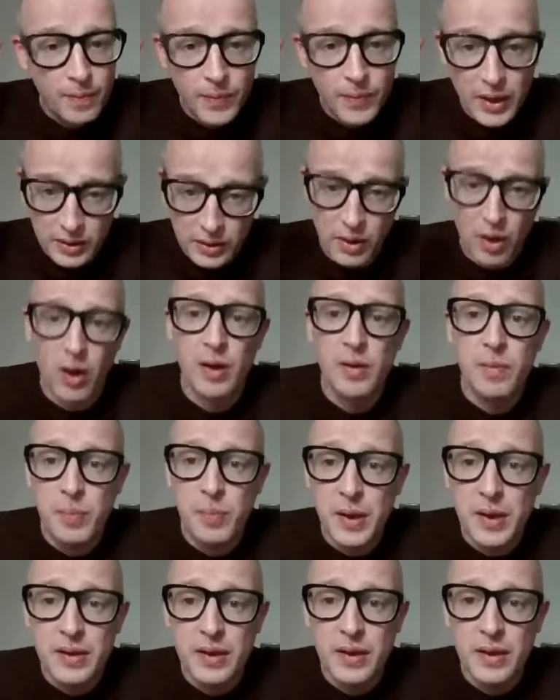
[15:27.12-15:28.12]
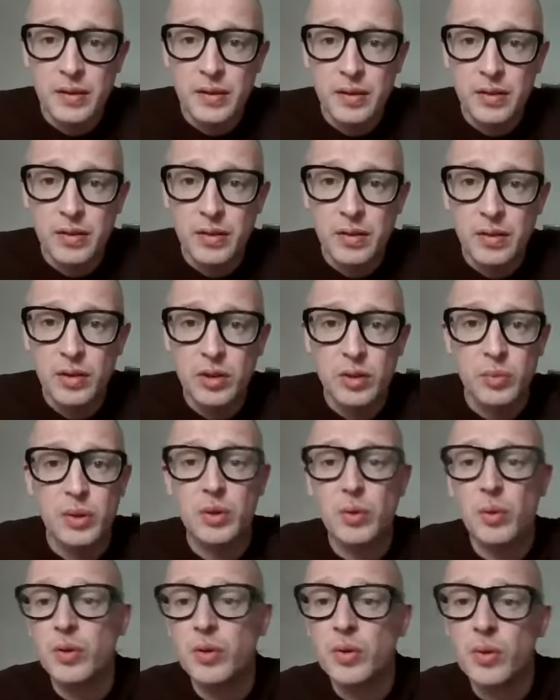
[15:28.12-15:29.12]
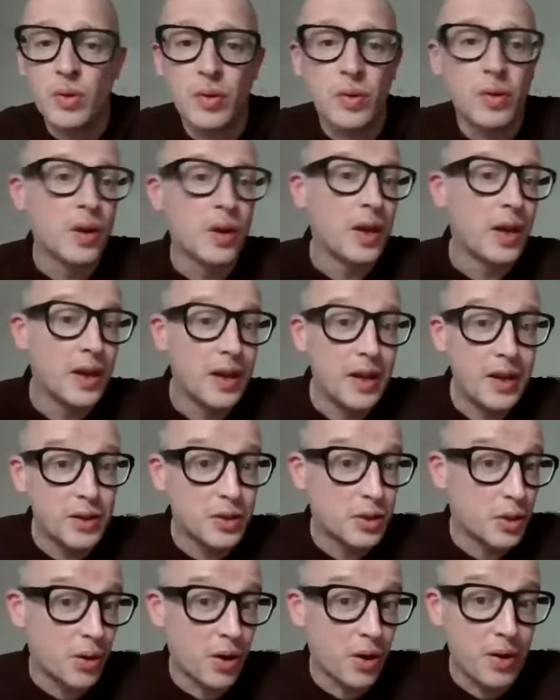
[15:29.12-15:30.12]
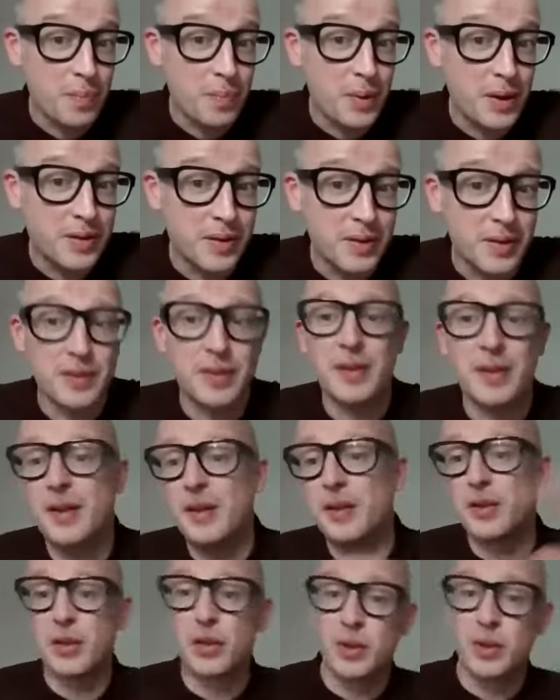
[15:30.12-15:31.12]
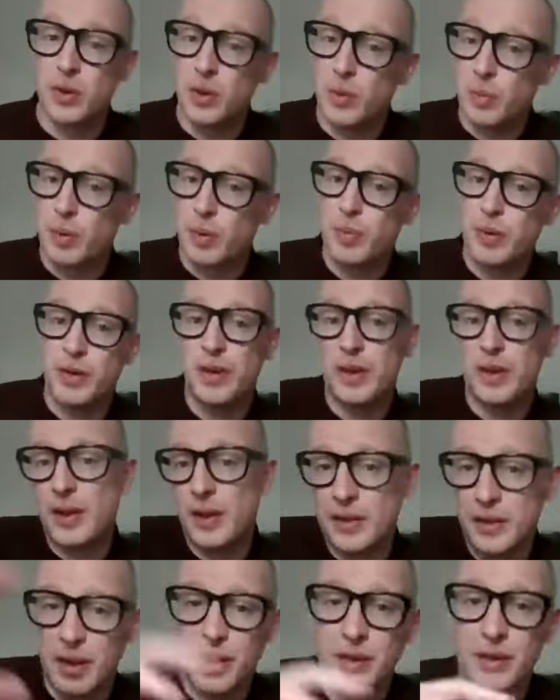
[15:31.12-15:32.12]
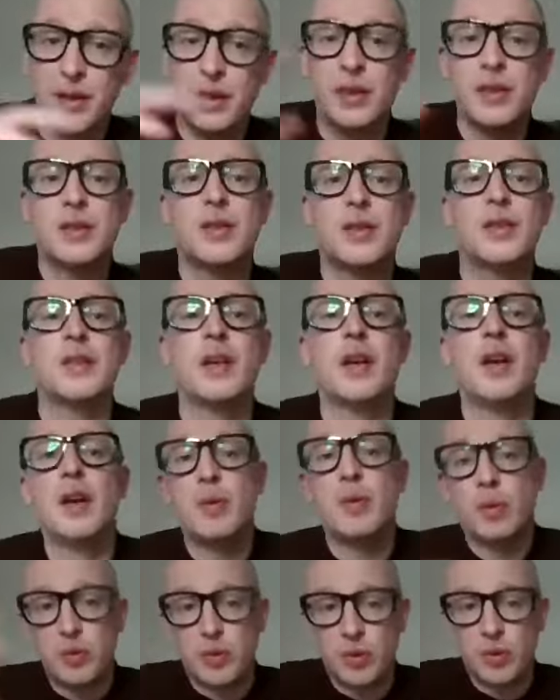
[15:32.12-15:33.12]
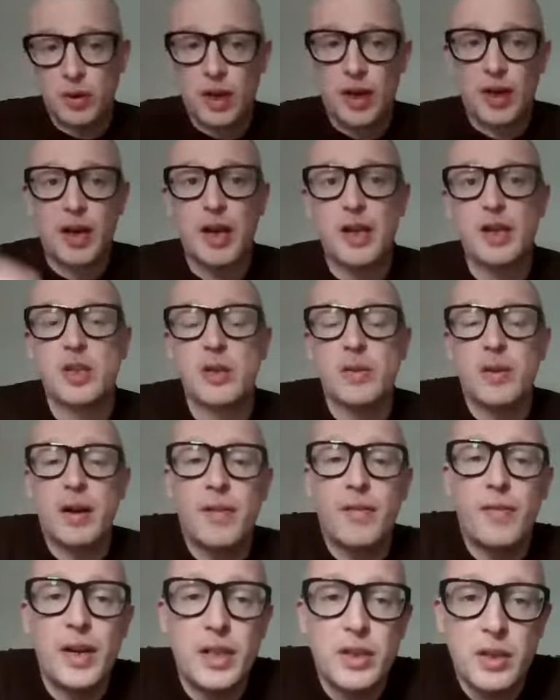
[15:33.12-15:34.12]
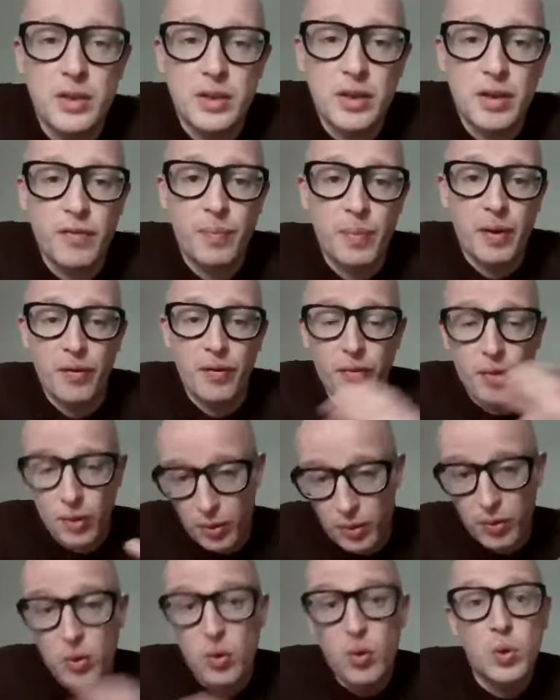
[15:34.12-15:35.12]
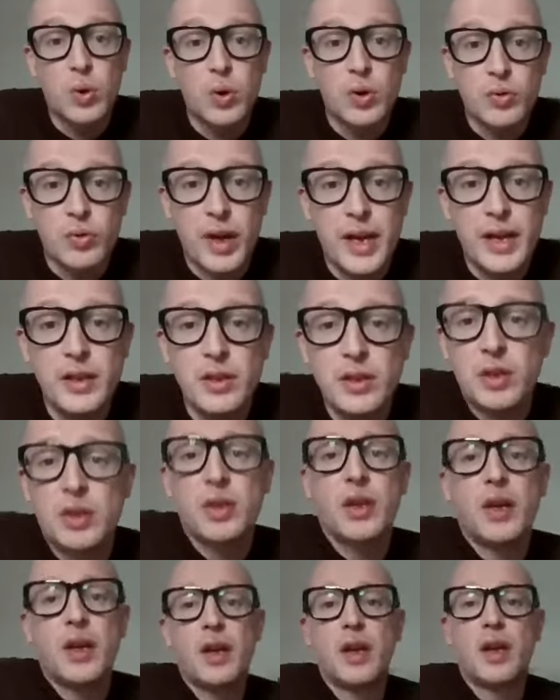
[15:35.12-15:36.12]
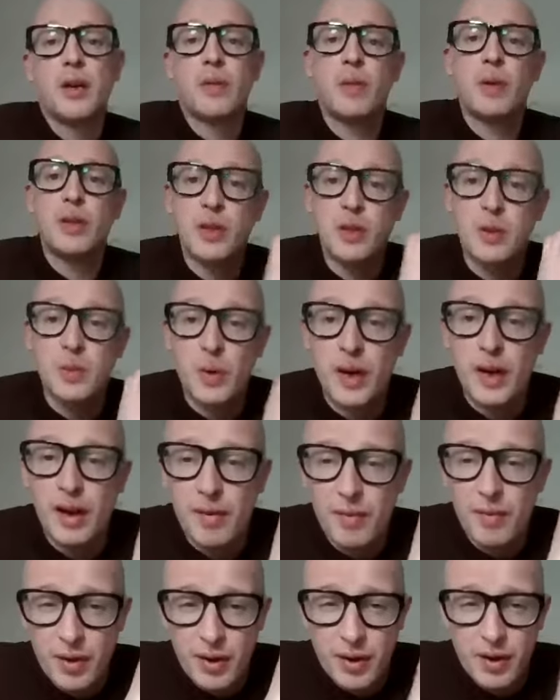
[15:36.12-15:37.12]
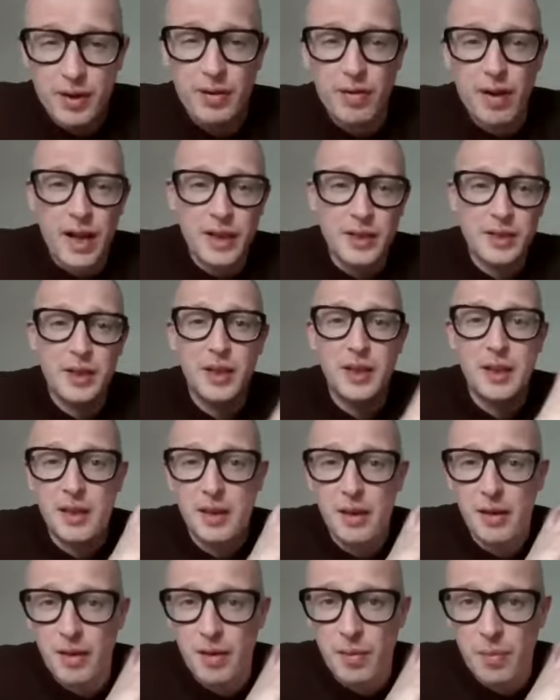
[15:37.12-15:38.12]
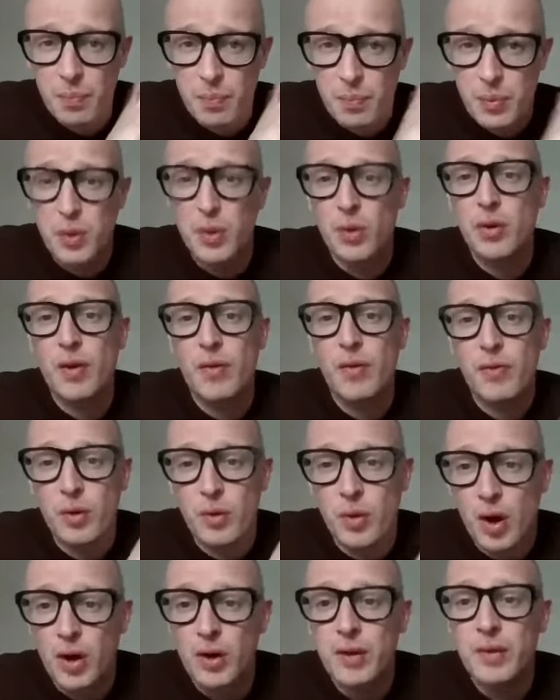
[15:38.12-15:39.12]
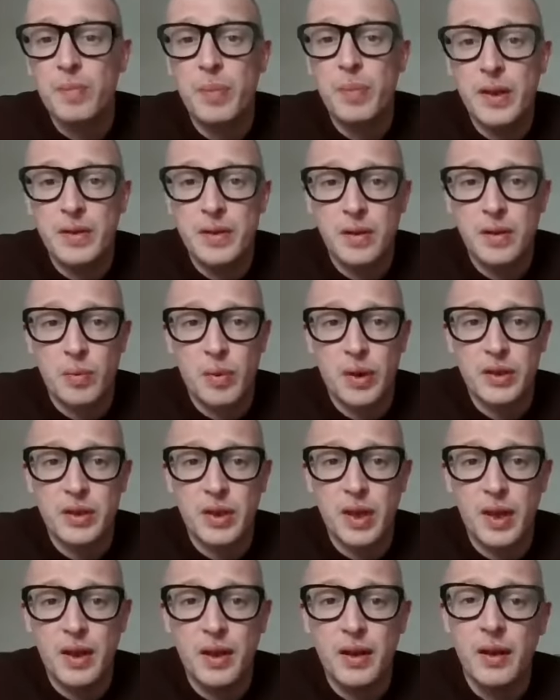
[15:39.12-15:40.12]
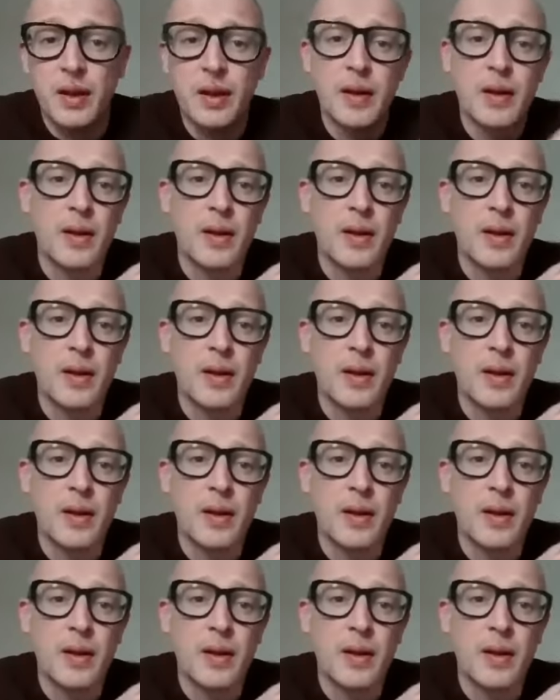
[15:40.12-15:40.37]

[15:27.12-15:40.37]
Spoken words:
it's unpeated. So we don't do, here's our unpeated and here's a super peated and here's a this and this and this. We'll do the occasional innovation and stuff, but for our core range, we just want to have classic, beautiful, unpeated whiskey,